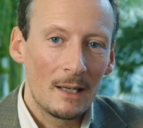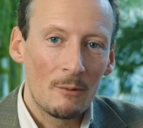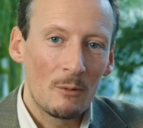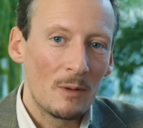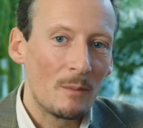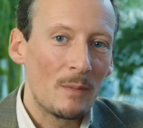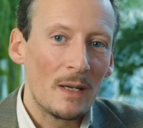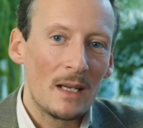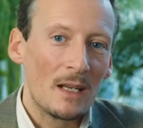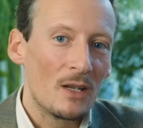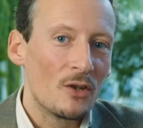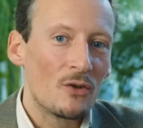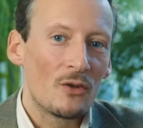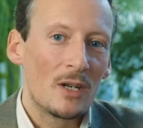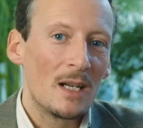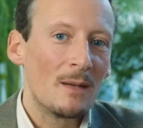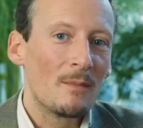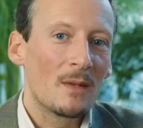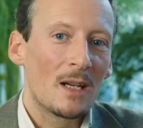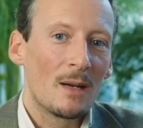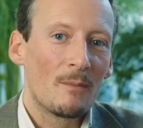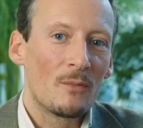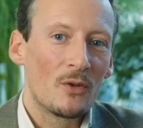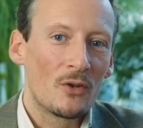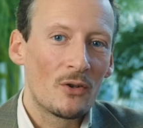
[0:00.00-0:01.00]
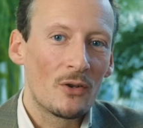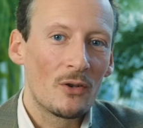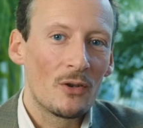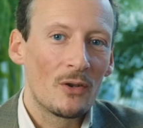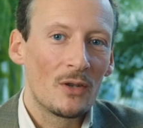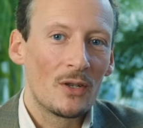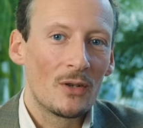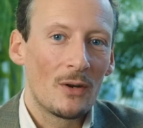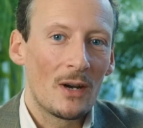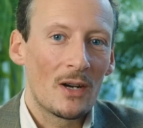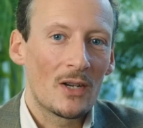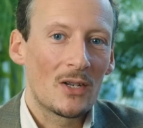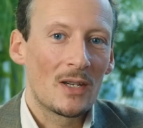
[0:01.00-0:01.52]
It would be a dream come
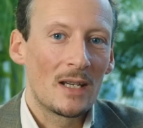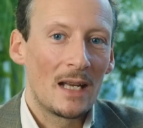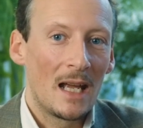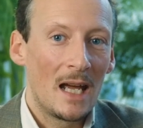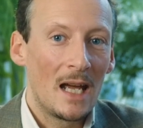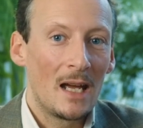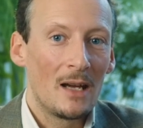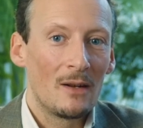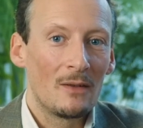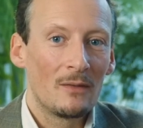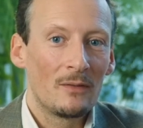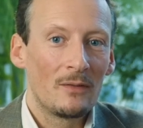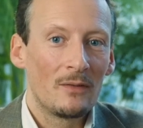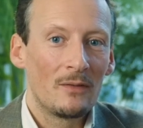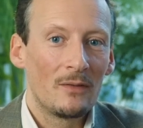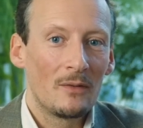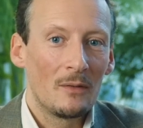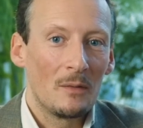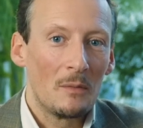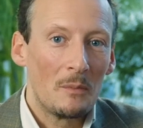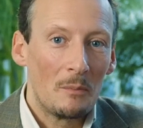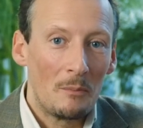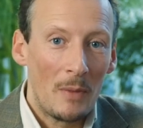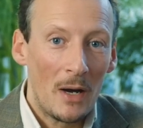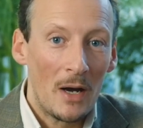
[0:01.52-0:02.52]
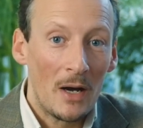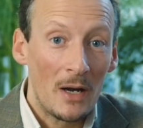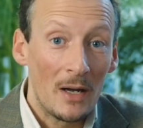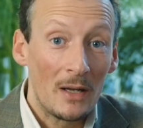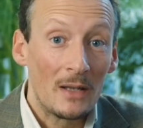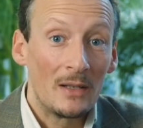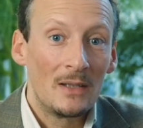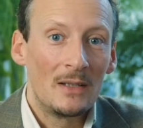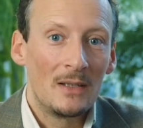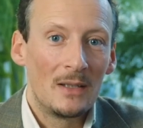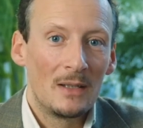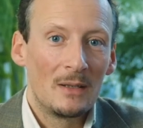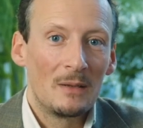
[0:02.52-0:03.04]
true to actually have
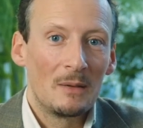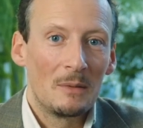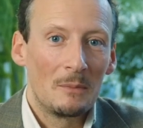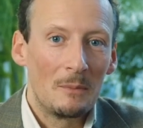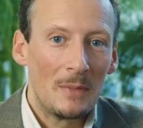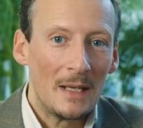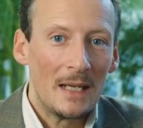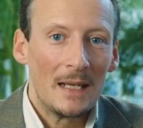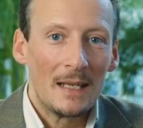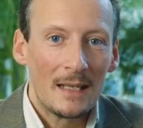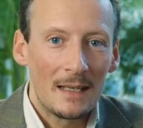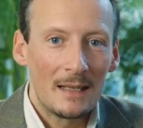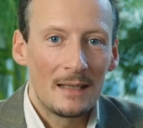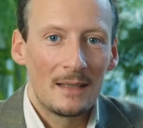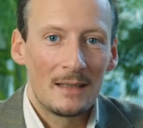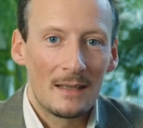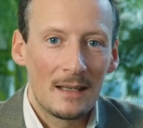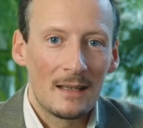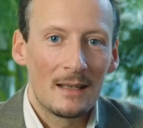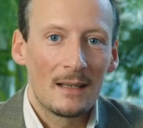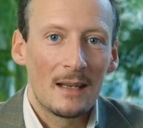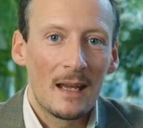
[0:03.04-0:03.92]
birds and bees